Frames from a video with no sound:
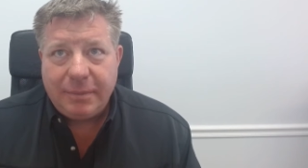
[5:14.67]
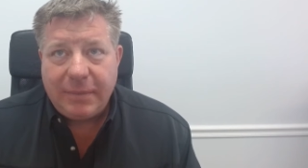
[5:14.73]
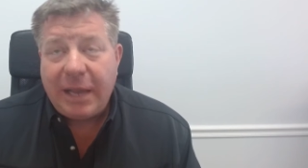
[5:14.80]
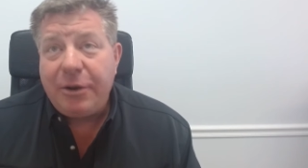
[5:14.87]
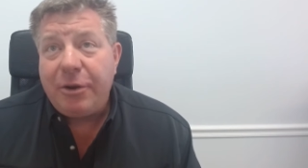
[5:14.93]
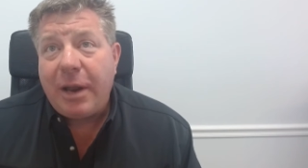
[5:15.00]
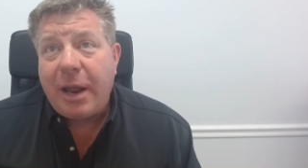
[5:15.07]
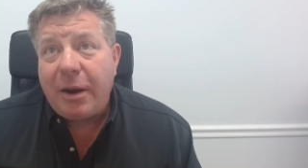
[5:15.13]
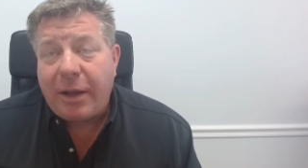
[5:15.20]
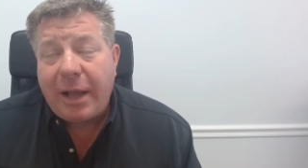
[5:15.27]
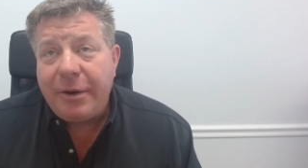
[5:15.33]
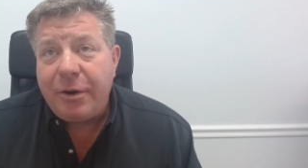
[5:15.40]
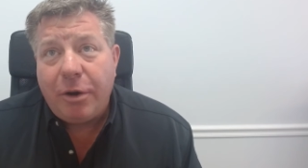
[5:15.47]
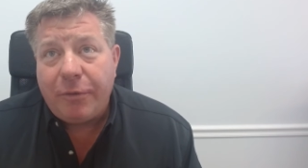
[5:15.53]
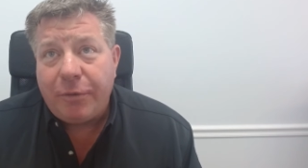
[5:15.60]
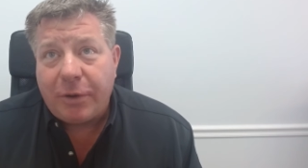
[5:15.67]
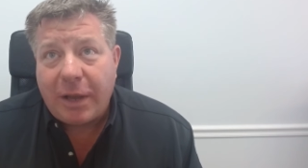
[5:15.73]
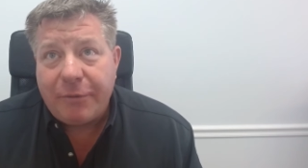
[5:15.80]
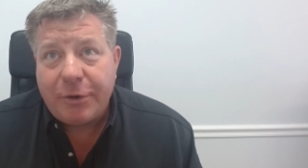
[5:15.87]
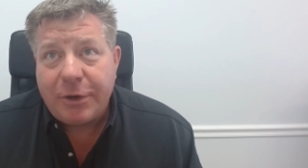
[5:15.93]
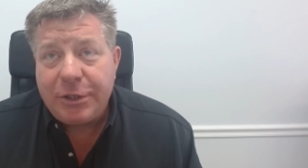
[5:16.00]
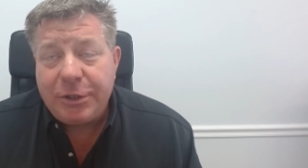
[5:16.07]
And you're not allowed to over
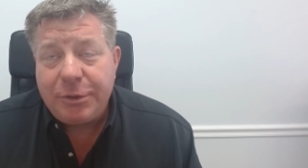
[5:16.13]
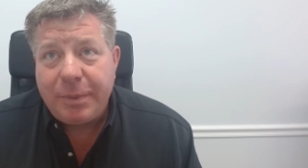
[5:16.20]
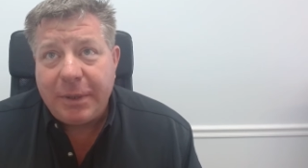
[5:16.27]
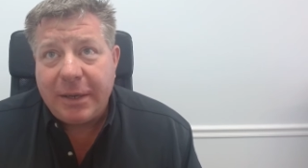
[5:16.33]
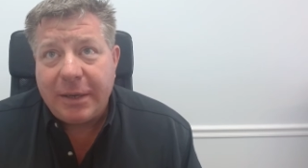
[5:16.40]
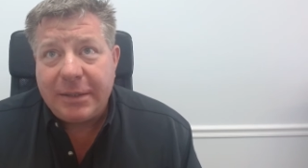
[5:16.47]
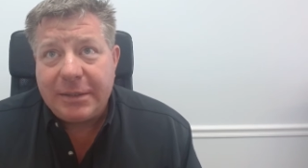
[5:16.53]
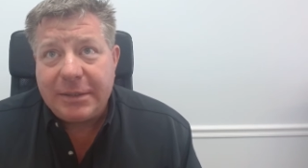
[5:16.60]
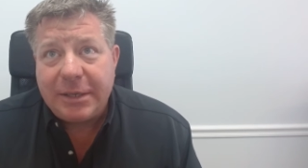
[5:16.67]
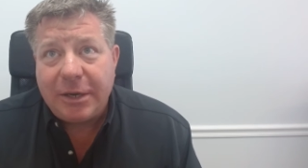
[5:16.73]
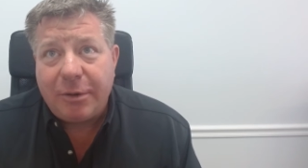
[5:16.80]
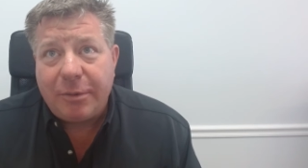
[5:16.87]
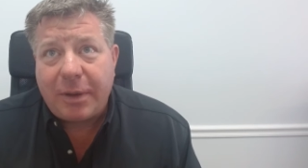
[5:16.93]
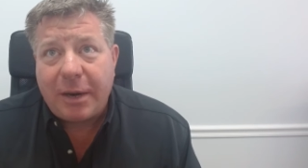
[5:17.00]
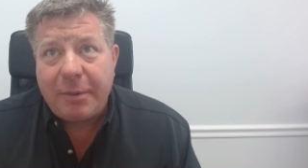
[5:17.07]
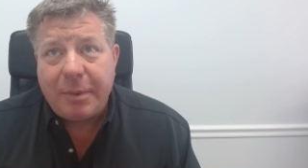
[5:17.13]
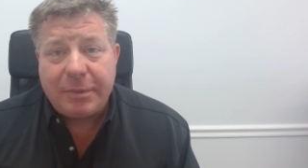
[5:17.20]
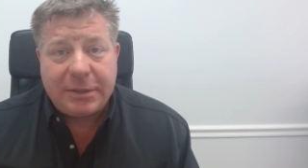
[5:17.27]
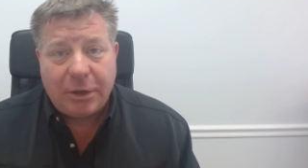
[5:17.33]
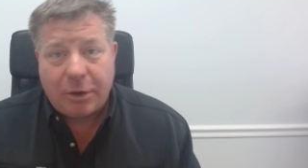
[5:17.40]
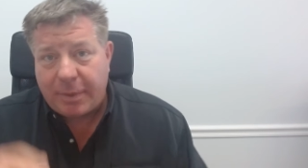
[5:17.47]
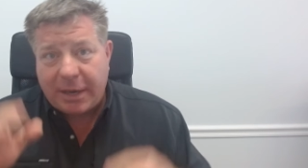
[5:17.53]
leverage because, you know, a lot of
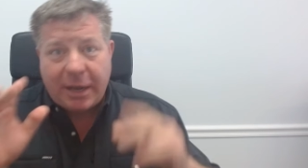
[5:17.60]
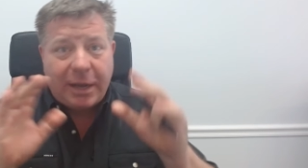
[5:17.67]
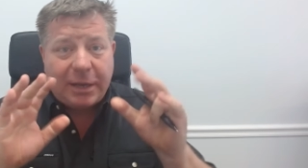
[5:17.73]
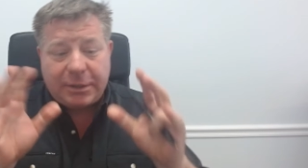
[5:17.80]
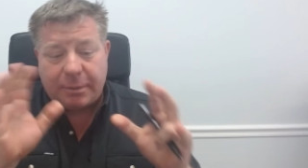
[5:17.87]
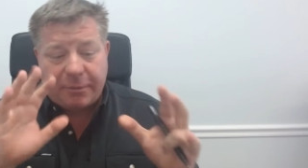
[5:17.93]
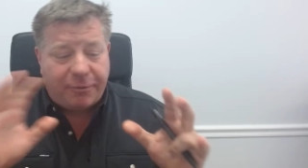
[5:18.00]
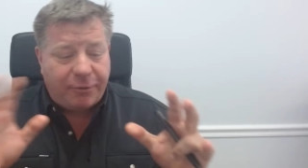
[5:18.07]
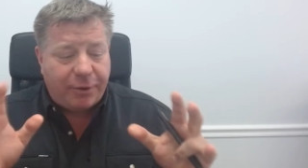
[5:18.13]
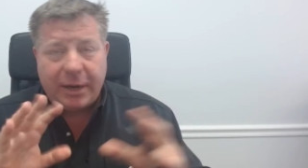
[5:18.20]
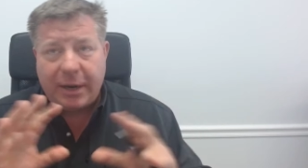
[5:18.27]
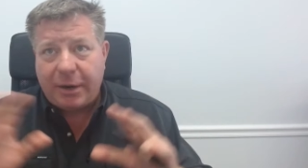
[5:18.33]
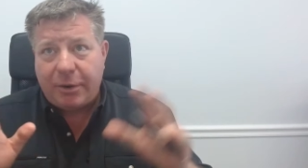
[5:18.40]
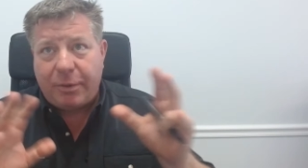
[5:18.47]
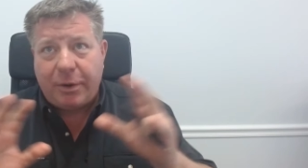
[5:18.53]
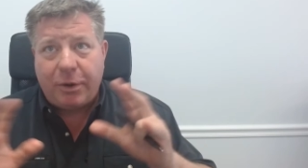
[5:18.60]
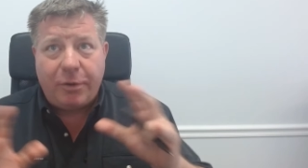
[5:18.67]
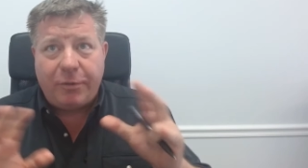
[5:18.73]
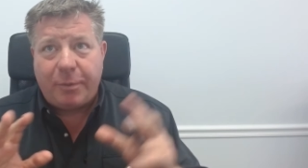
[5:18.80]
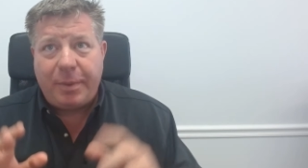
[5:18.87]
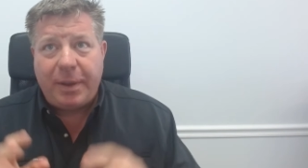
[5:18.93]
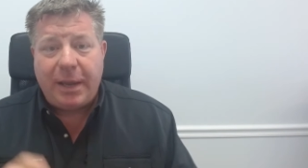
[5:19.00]
people say, oh my gosh, I'm afraid, I don't want to
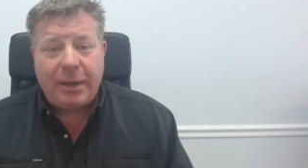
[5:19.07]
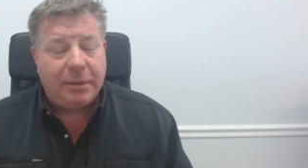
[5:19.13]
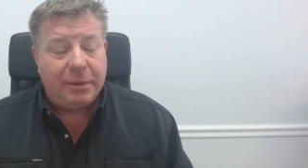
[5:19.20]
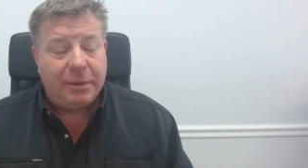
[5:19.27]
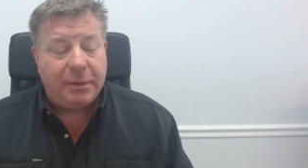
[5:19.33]
overpay.